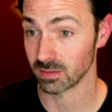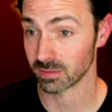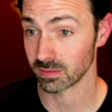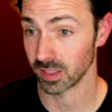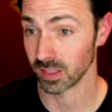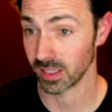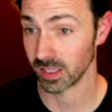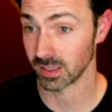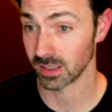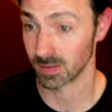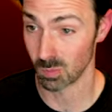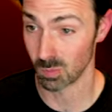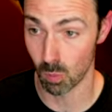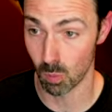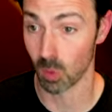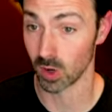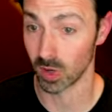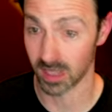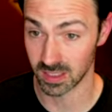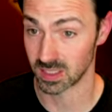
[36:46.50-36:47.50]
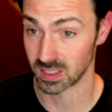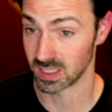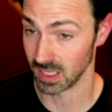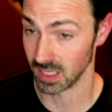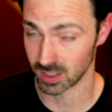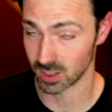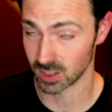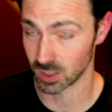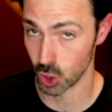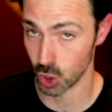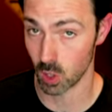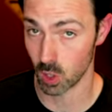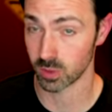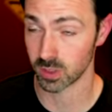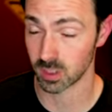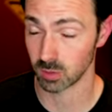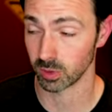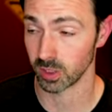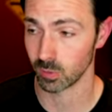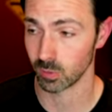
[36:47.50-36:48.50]
Like it's more, it's it's
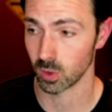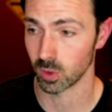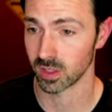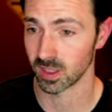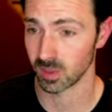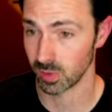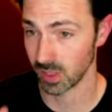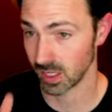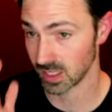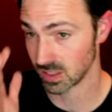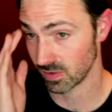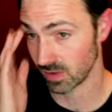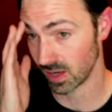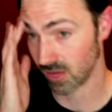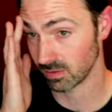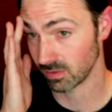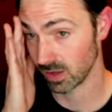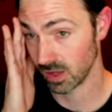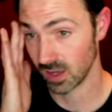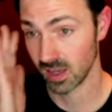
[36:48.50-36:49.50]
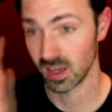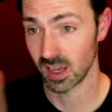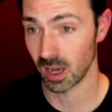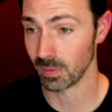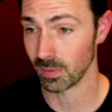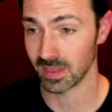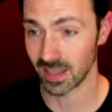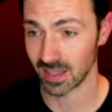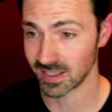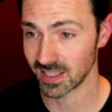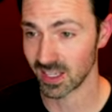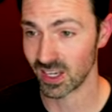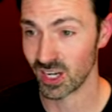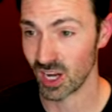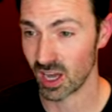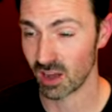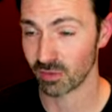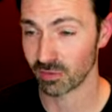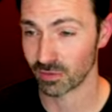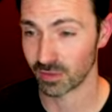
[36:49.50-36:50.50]
noticeably more than the P S five. I mean, that's
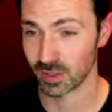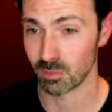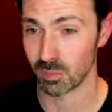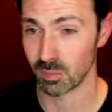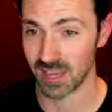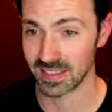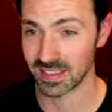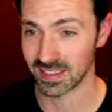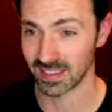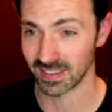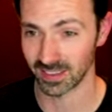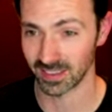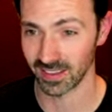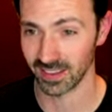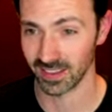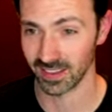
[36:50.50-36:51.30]
enough to basically